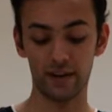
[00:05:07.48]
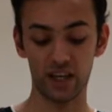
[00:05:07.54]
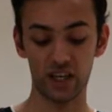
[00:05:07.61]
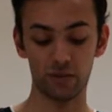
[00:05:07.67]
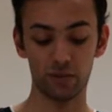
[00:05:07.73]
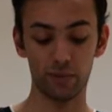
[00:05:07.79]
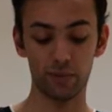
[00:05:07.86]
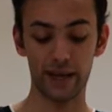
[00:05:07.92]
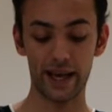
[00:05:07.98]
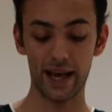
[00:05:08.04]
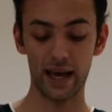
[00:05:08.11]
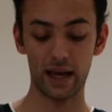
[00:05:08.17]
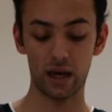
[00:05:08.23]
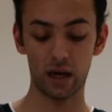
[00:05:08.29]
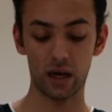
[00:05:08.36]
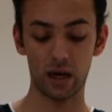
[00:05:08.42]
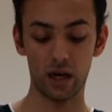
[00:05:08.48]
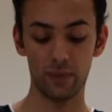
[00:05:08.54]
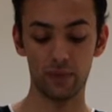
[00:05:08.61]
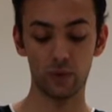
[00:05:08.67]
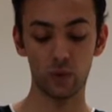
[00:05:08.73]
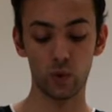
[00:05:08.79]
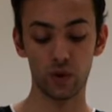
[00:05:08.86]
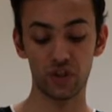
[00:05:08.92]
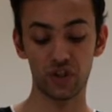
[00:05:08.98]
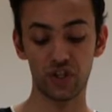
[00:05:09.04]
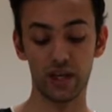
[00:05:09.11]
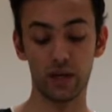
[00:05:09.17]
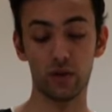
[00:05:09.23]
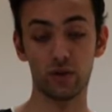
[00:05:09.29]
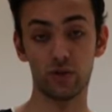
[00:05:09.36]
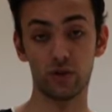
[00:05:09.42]
fashionable pair, tortoise
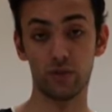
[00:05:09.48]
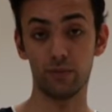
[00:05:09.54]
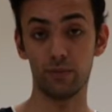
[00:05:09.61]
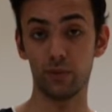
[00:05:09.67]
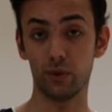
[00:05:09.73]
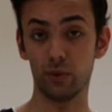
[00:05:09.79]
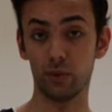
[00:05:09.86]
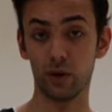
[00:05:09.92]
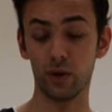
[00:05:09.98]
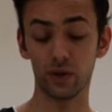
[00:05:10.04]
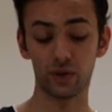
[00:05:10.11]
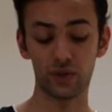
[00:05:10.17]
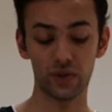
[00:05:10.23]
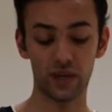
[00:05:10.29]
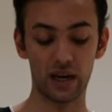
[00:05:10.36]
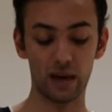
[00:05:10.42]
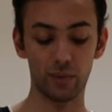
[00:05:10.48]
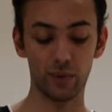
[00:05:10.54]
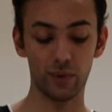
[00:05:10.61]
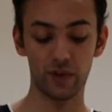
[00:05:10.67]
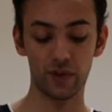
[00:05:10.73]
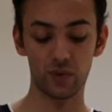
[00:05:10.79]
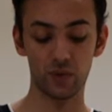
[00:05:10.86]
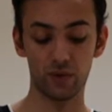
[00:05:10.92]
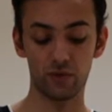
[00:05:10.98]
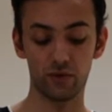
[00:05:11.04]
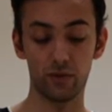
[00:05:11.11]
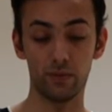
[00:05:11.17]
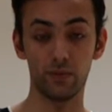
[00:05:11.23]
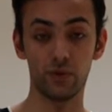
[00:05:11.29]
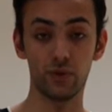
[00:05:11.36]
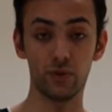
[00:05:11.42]
shell from Blublox, and I bought this one
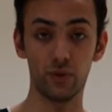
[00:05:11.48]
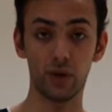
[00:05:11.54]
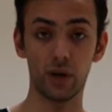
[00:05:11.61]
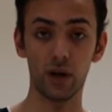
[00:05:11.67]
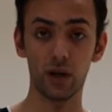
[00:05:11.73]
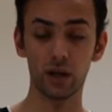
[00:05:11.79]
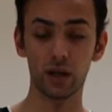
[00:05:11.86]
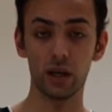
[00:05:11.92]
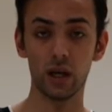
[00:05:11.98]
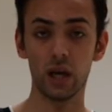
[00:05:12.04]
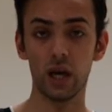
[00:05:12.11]
from TrueDark.